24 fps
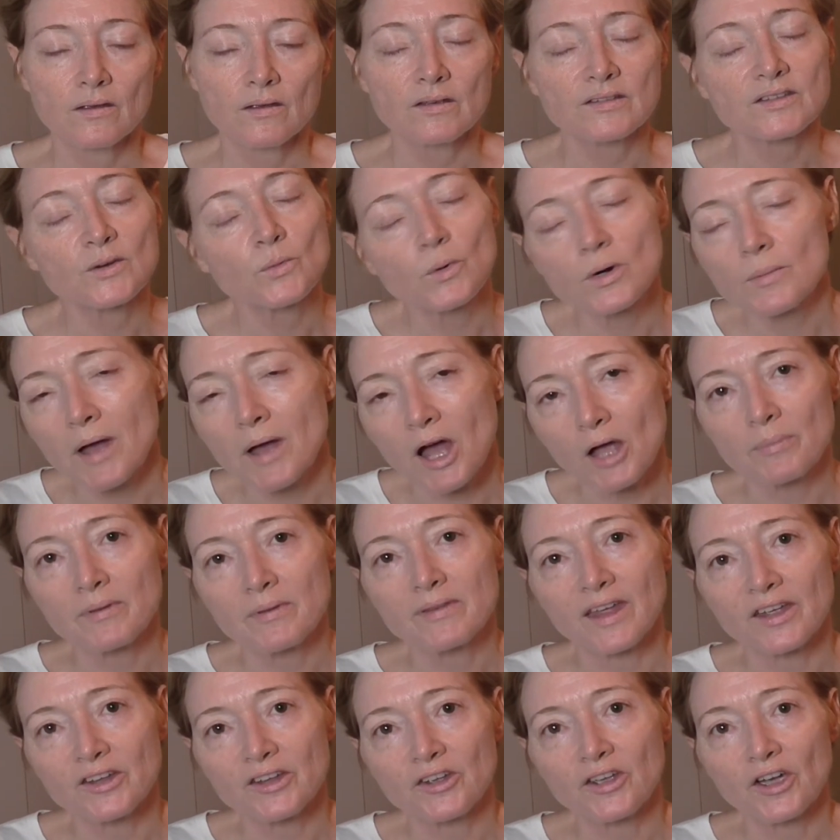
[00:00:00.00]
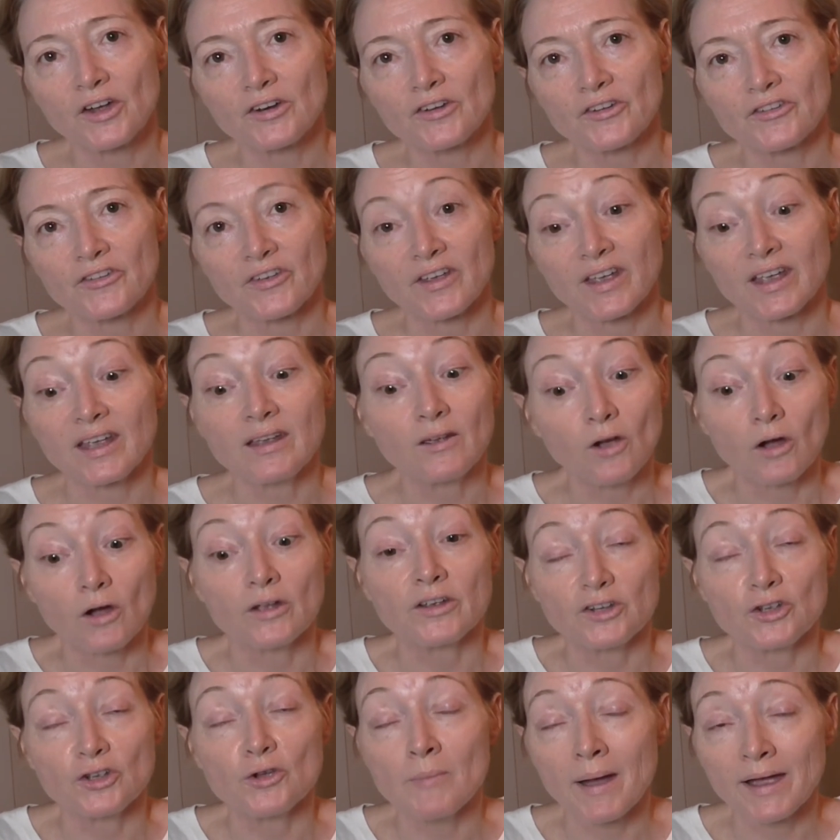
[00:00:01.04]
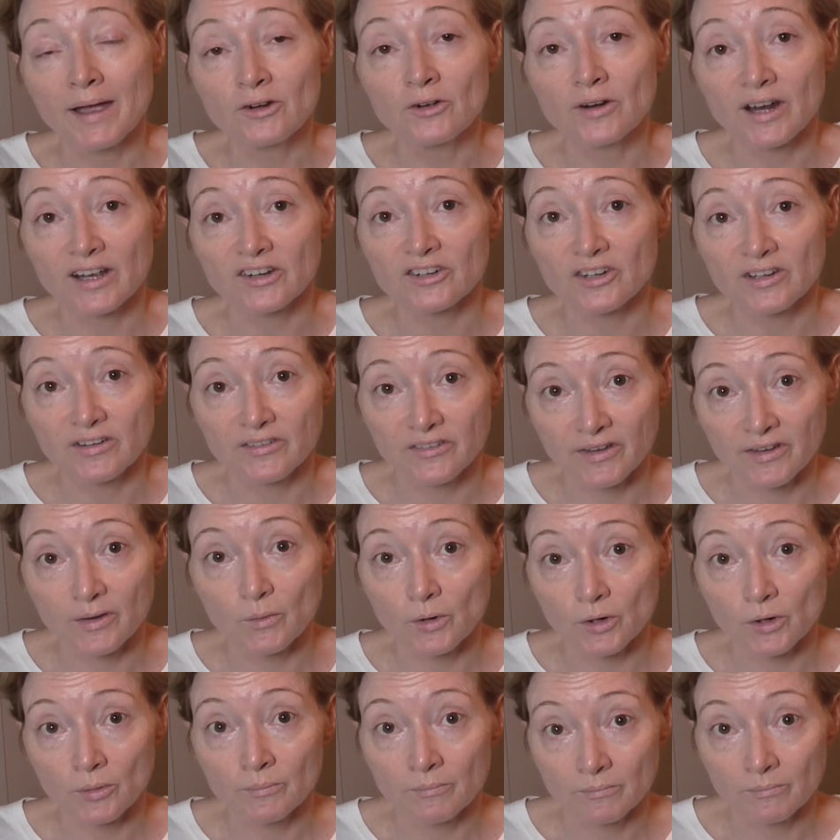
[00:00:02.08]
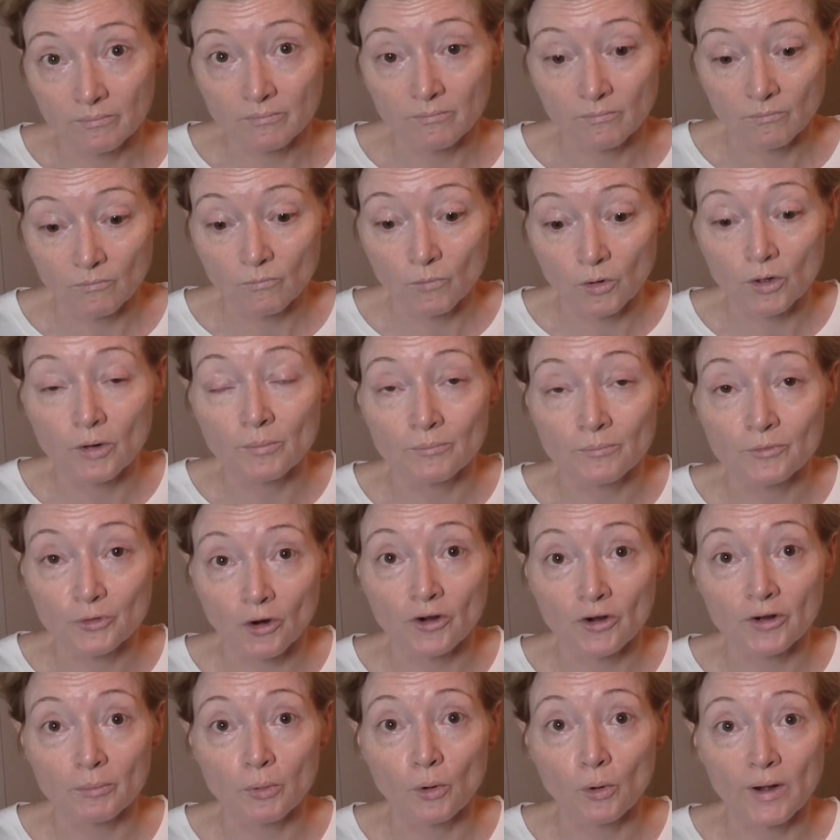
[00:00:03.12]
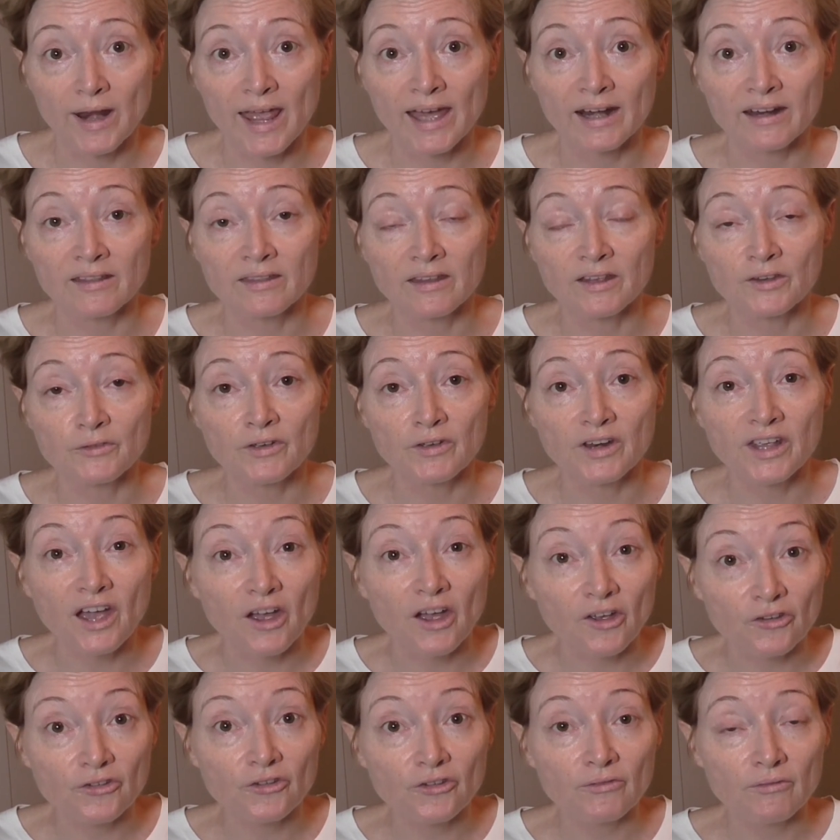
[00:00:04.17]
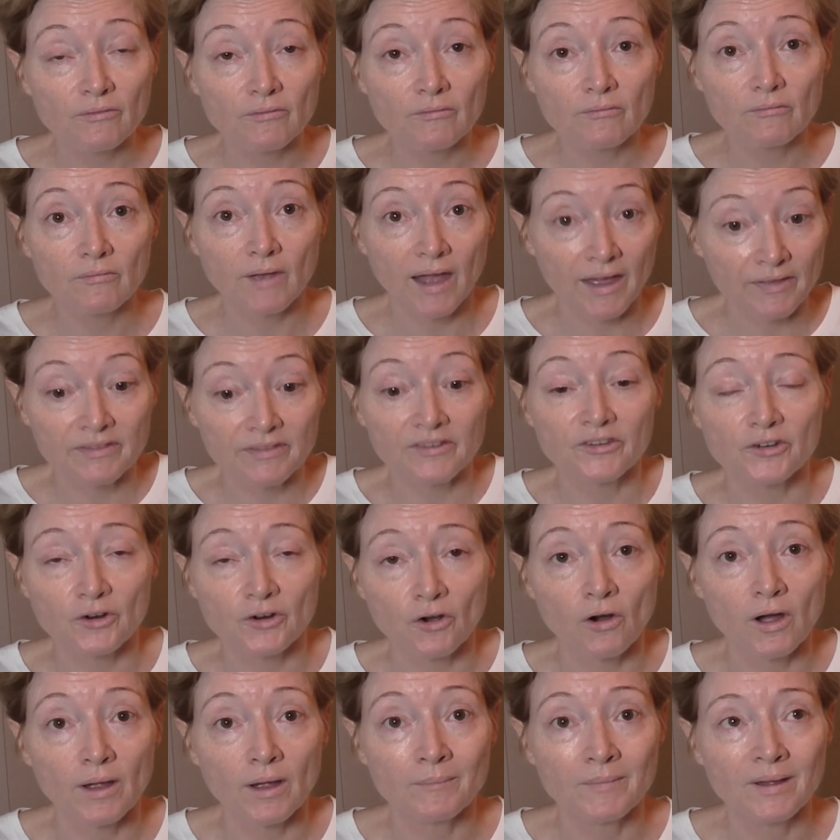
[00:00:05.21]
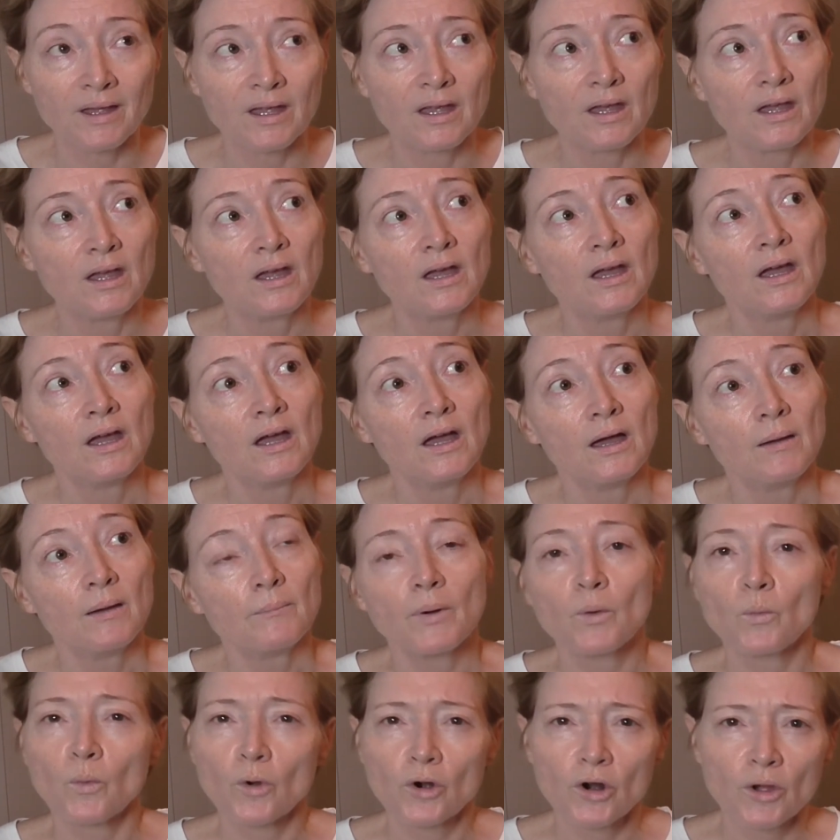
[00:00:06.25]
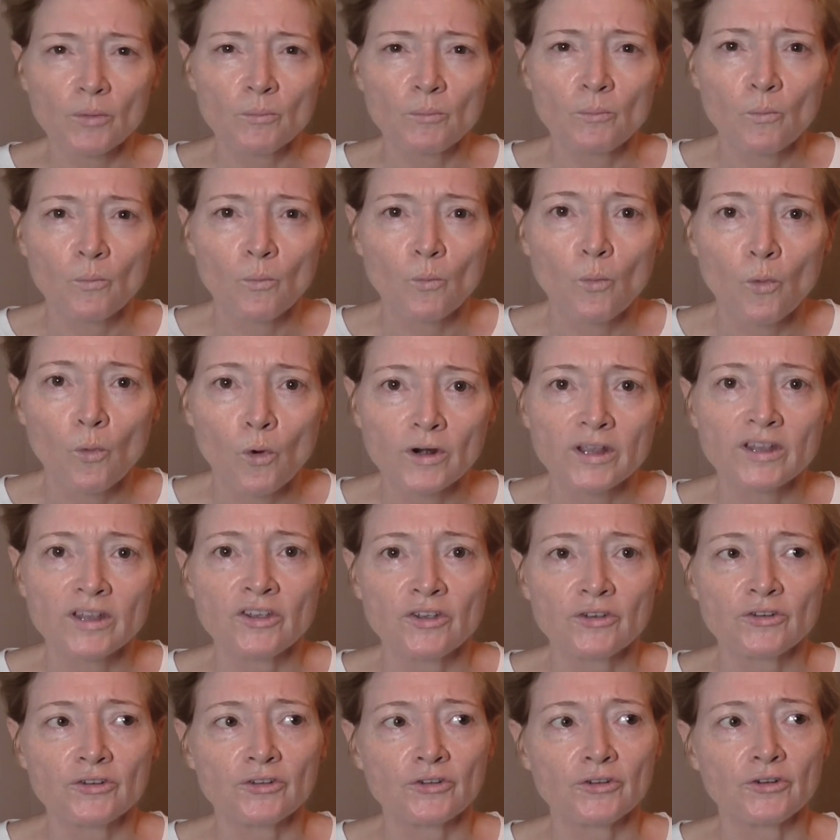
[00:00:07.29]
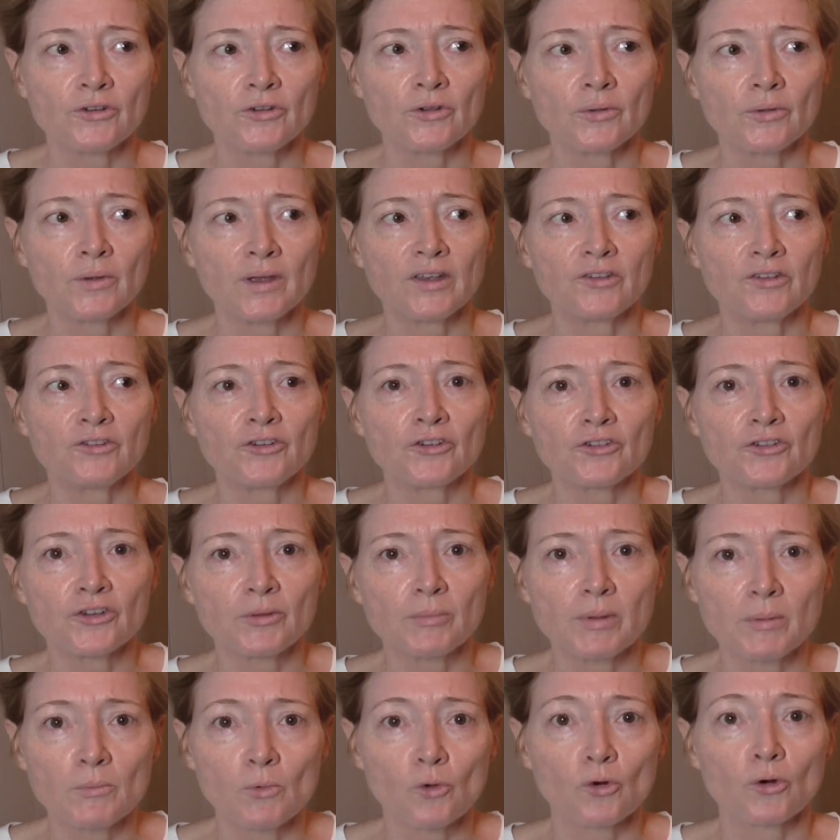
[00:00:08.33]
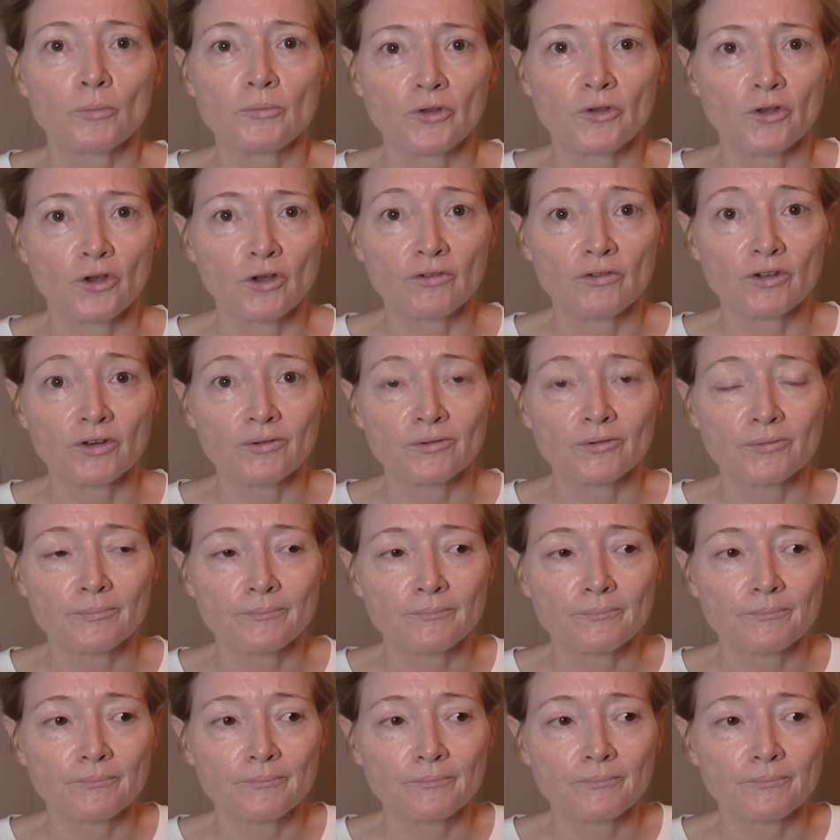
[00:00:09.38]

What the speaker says: So what I'm hoping that you're going to see, you may not actually see what I'm trying to point out in these videos at this time, but what I'm wanting you to do is just to be more observant,